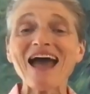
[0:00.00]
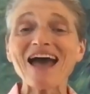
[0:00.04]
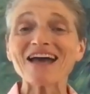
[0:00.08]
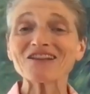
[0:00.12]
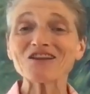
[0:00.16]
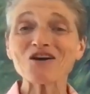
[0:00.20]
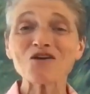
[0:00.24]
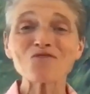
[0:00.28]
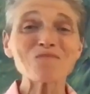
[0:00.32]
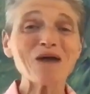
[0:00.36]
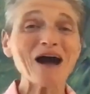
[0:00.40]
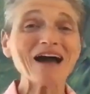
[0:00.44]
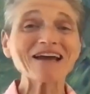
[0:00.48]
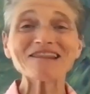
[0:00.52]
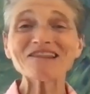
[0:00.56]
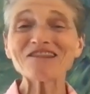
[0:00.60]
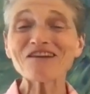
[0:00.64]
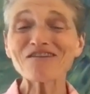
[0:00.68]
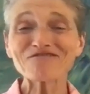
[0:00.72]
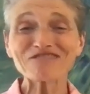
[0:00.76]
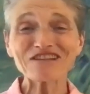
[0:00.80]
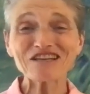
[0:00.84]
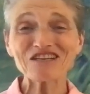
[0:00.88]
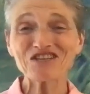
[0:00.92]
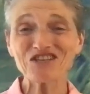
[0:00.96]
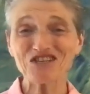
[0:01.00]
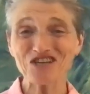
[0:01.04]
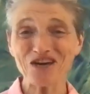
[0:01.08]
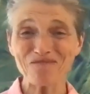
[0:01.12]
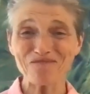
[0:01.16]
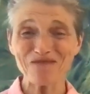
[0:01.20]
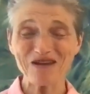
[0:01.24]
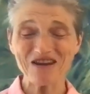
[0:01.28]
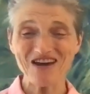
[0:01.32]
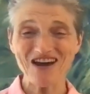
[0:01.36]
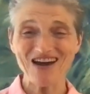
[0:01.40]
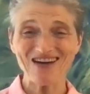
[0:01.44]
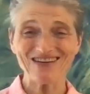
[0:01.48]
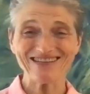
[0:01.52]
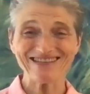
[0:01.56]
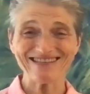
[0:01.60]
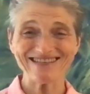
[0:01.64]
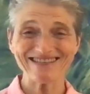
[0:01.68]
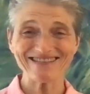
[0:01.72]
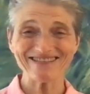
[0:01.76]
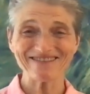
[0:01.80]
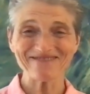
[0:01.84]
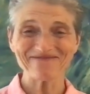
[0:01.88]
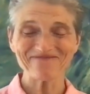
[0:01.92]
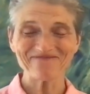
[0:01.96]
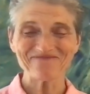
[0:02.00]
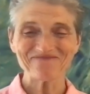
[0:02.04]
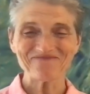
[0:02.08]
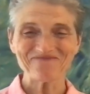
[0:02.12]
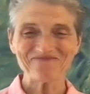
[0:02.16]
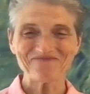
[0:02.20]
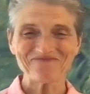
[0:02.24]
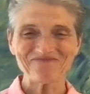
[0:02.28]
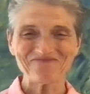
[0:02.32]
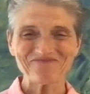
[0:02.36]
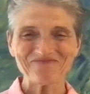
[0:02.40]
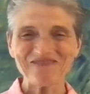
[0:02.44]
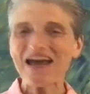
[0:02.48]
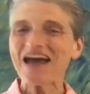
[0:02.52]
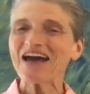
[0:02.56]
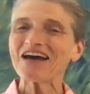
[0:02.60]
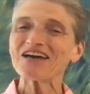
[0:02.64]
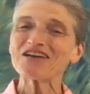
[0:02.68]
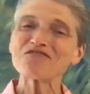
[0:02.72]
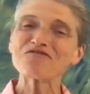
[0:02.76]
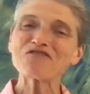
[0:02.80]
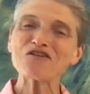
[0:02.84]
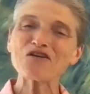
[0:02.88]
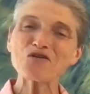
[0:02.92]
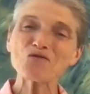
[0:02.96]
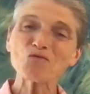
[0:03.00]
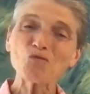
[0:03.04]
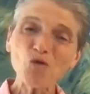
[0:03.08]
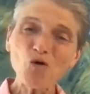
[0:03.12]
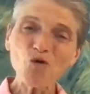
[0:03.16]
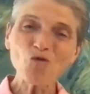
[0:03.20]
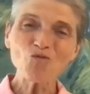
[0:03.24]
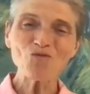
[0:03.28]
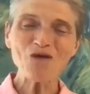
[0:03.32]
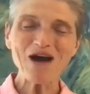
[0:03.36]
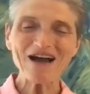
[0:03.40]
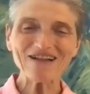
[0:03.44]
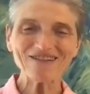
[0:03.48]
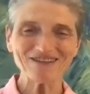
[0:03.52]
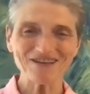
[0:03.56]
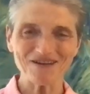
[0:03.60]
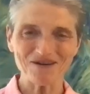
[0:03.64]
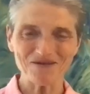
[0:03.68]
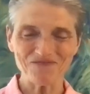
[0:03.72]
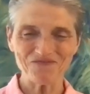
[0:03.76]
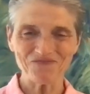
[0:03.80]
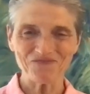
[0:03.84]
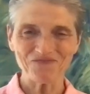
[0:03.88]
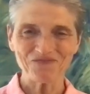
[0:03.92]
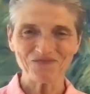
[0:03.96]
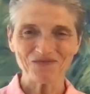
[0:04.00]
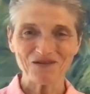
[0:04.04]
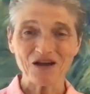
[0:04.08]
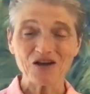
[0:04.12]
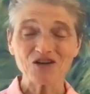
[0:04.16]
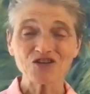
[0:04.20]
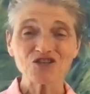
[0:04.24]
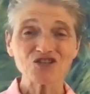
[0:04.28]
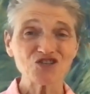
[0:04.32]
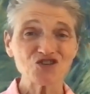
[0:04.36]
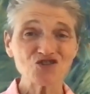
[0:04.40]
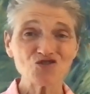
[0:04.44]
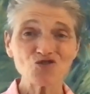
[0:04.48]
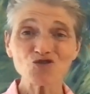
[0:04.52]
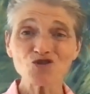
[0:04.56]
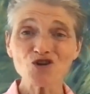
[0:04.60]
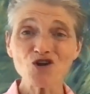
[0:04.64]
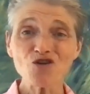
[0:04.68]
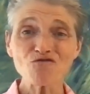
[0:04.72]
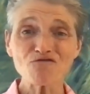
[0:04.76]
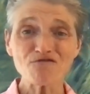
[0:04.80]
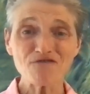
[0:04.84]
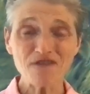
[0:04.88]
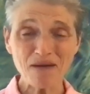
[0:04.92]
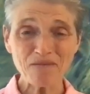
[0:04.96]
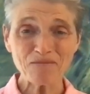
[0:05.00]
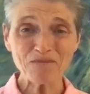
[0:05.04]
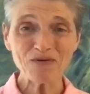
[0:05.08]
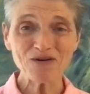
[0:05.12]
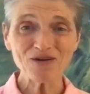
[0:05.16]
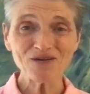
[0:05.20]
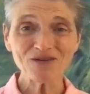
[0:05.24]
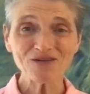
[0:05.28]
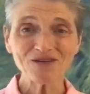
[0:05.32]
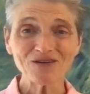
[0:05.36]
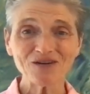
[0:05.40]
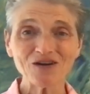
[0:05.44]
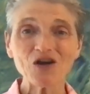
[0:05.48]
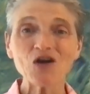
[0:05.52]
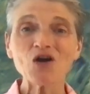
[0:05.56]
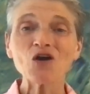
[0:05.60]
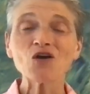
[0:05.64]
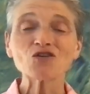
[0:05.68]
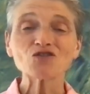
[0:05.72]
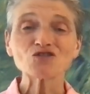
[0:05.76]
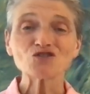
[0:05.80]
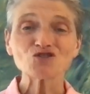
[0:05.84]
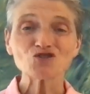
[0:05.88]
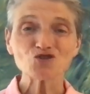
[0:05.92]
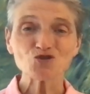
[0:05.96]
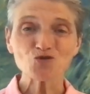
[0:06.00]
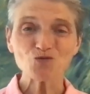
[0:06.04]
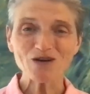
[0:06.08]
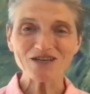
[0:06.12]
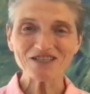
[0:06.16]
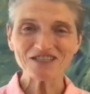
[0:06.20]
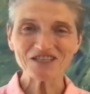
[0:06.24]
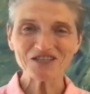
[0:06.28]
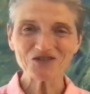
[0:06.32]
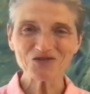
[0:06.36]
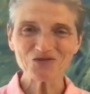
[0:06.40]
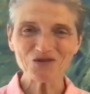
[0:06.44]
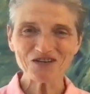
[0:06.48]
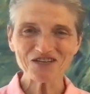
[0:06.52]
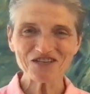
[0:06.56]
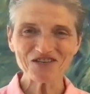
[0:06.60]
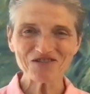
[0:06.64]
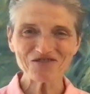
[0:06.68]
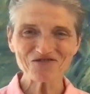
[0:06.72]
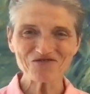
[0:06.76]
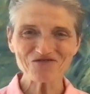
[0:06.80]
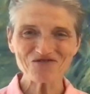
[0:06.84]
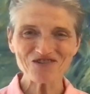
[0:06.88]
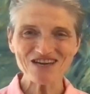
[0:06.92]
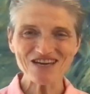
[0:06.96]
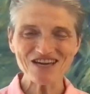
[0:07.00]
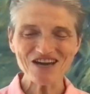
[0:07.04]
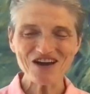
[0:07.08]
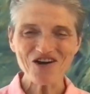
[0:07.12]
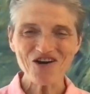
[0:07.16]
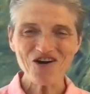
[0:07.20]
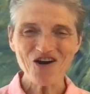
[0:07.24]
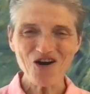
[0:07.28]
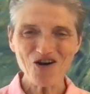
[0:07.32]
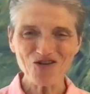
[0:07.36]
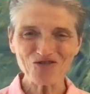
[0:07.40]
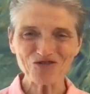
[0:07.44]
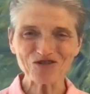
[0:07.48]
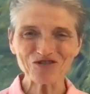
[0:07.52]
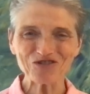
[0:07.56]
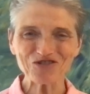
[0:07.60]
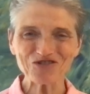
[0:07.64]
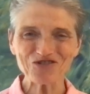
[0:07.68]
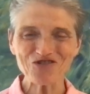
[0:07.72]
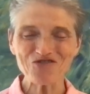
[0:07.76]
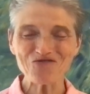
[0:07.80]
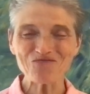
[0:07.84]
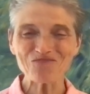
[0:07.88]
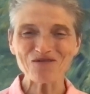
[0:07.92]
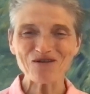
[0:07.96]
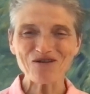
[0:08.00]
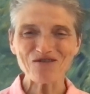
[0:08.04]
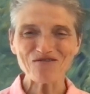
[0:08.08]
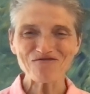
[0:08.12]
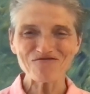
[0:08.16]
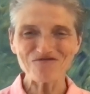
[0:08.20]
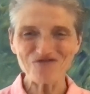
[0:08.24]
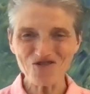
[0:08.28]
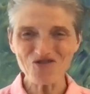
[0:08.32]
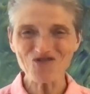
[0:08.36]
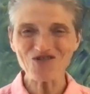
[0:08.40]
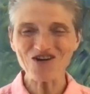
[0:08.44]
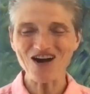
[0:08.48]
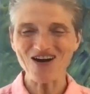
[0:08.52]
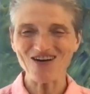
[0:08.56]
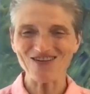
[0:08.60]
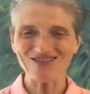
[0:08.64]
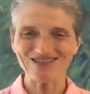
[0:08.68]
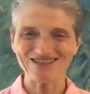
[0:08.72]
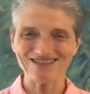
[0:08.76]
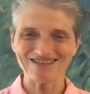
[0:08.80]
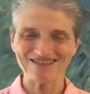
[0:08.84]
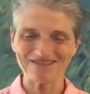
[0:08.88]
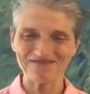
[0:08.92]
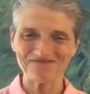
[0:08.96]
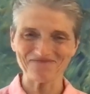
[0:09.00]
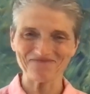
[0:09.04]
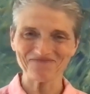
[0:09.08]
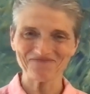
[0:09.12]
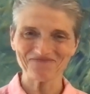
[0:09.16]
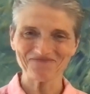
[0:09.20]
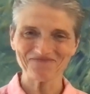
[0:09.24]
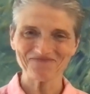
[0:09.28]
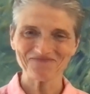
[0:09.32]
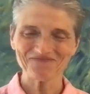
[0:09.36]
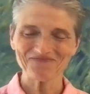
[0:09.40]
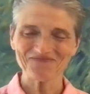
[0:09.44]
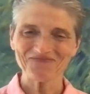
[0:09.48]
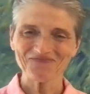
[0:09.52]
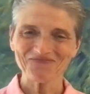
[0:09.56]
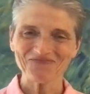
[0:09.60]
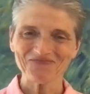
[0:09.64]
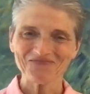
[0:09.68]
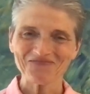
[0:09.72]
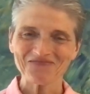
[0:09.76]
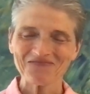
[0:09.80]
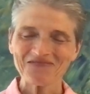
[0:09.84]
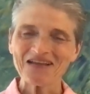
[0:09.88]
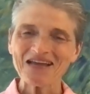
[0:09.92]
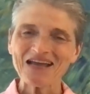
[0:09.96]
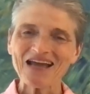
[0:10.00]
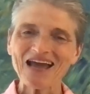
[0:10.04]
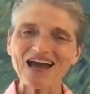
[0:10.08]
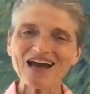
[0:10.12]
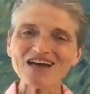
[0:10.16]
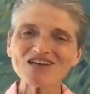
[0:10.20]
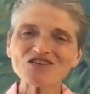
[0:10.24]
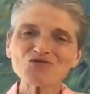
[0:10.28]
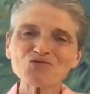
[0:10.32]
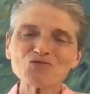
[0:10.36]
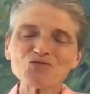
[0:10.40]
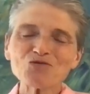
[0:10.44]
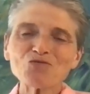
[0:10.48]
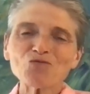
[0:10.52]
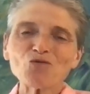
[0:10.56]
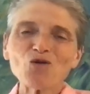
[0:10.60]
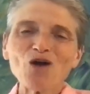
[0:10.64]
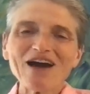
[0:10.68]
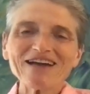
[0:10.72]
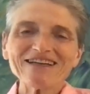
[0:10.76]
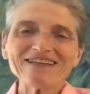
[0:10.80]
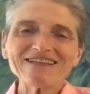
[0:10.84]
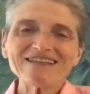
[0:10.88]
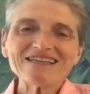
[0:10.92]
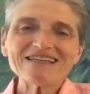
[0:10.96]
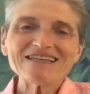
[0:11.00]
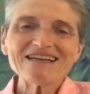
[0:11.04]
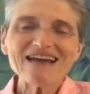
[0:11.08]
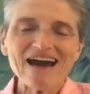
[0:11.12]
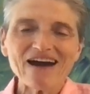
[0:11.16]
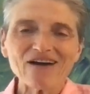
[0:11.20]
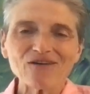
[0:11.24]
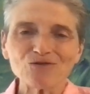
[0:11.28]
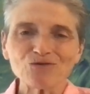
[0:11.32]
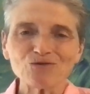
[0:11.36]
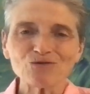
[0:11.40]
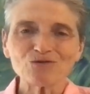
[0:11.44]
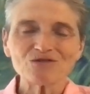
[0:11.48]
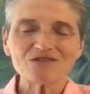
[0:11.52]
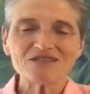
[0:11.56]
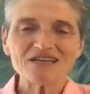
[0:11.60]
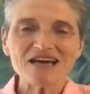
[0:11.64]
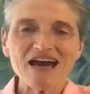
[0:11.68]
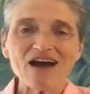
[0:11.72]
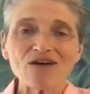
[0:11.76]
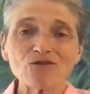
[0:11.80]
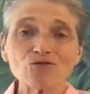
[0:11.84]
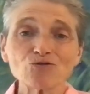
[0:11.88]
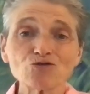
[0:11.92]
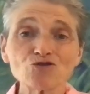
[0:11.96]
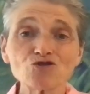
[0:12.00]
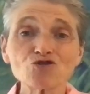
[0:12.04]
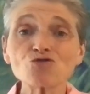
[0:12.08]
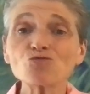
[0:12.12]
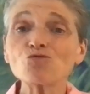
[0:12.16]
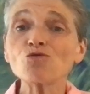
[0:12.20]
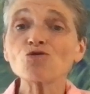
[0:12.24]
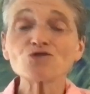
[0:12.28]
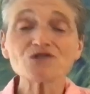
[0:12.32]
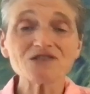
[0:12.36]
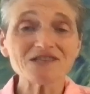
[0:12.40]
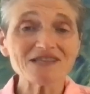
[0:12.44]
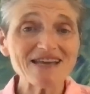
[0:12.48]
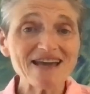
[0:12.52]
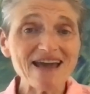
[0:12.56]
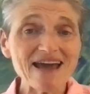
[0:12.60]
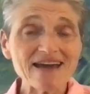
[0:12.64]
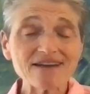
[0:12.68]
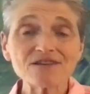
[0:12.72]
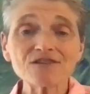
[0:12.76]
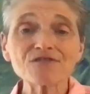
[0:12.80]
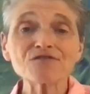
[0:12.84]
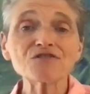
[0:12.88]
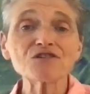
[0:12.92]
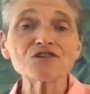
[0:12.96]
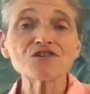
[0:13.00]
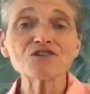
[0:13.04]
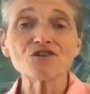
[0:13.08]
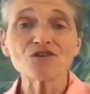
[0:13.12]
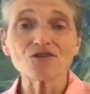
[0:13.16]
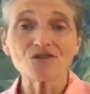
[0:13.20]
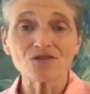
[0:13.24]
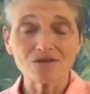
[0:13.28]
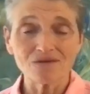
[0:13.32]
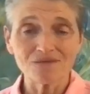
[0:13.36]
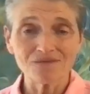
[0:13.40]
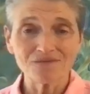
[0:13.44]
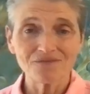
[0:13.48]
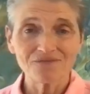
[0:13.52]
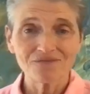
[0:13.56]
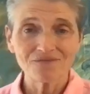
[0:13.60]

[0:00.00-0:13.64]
Hello, my lovely Geminis, and a very warm welcome to your November 2023 horoscope forecast. As we're winding now down towards the end of the year,